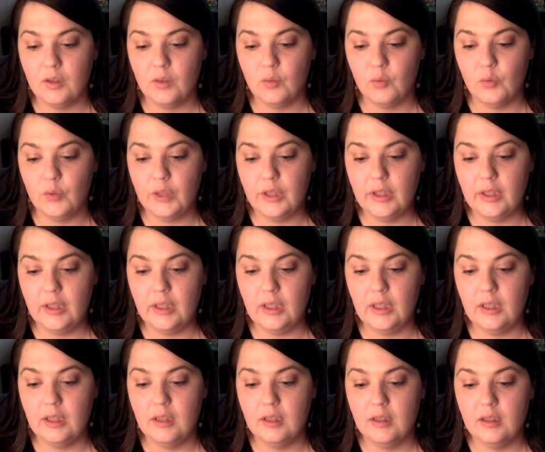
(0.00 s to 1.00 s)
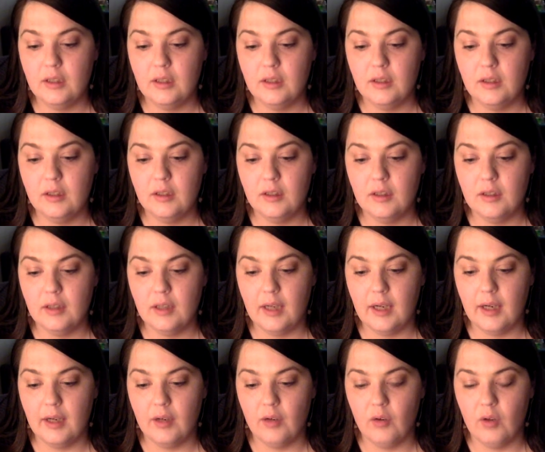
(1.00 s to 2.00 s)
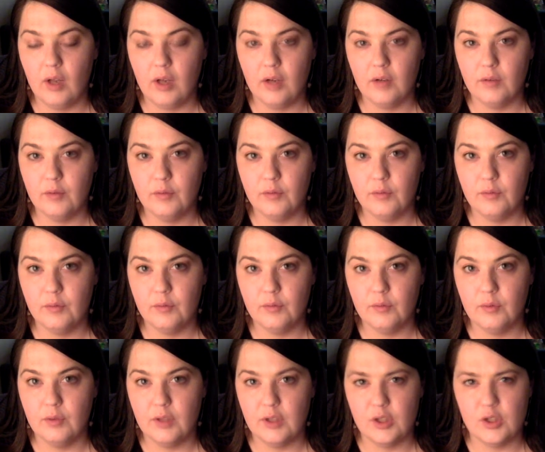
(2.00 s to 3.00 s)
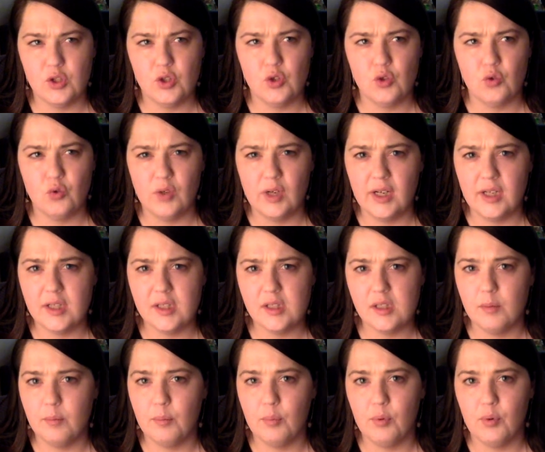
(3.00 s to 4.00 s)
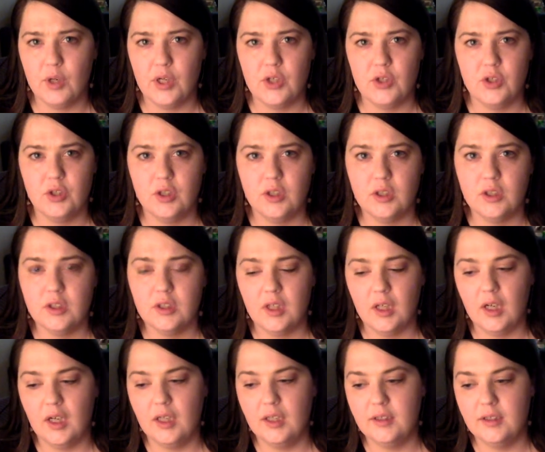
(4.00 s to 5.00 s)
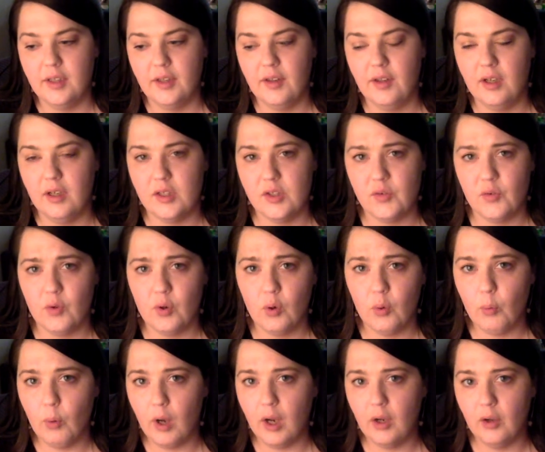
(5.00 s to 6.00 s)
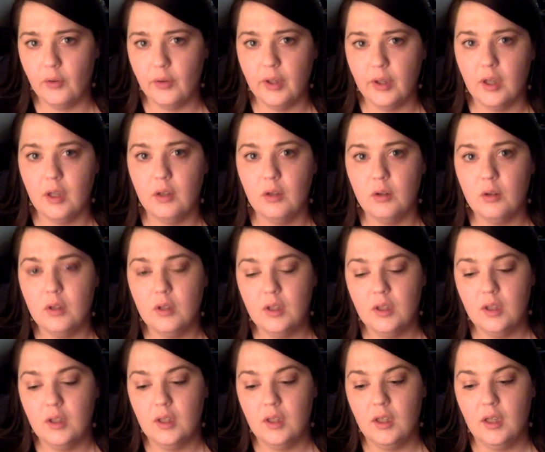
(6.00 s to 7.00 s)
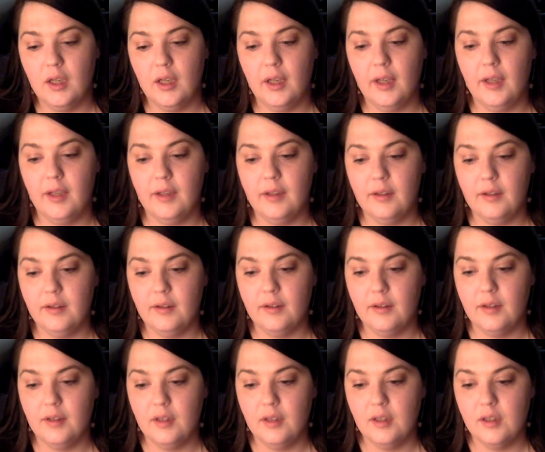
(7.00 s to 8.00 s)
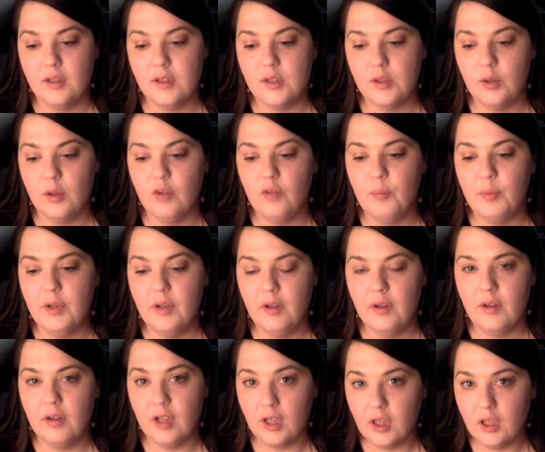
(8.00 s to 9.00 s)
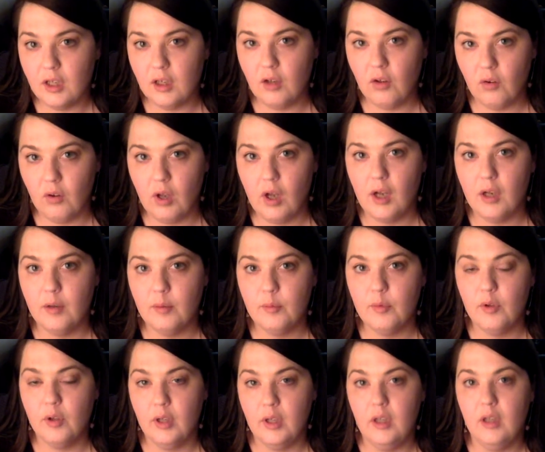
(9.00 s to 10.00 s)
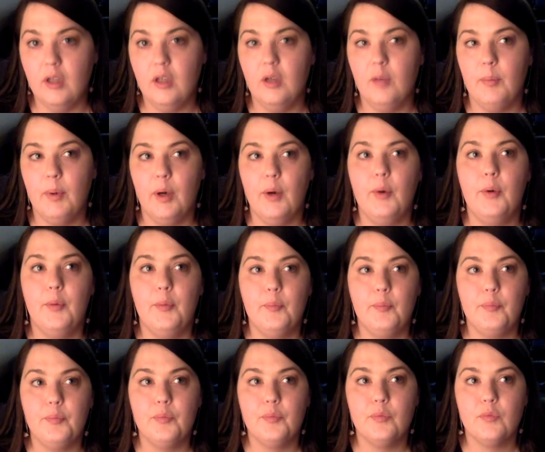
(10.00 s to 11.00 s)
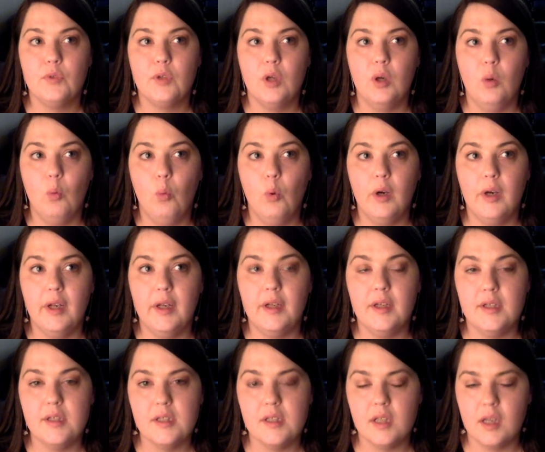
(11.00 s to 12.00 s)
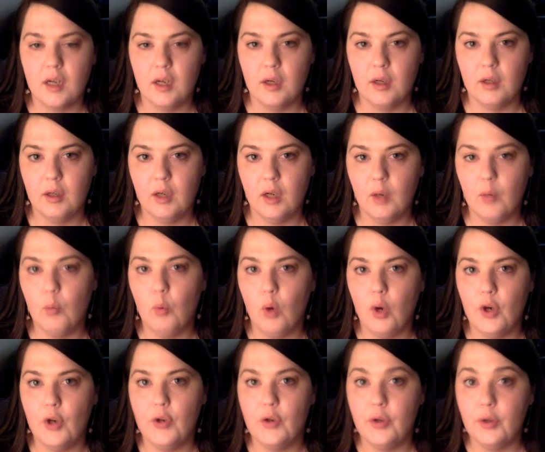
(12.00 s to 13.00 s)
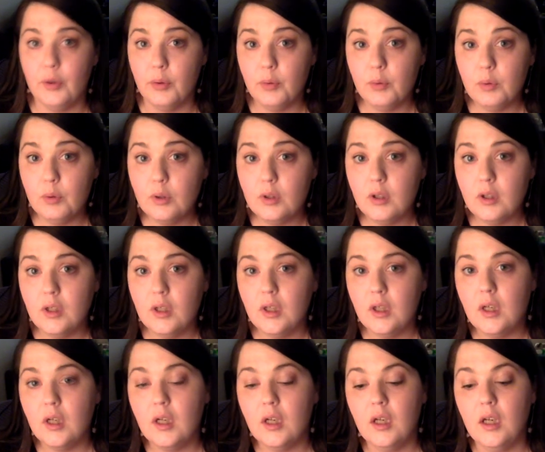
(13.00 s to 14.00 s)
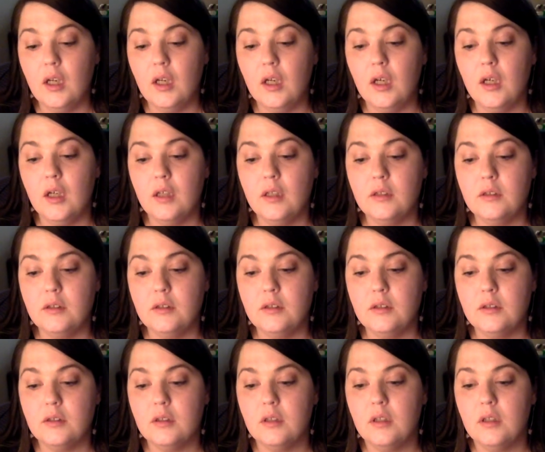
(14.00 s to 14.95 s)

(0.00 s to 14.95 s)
really had a lot of like stress and pressure and things for a while now. And so I've been thinking a lot lately about what it is that I want to do, and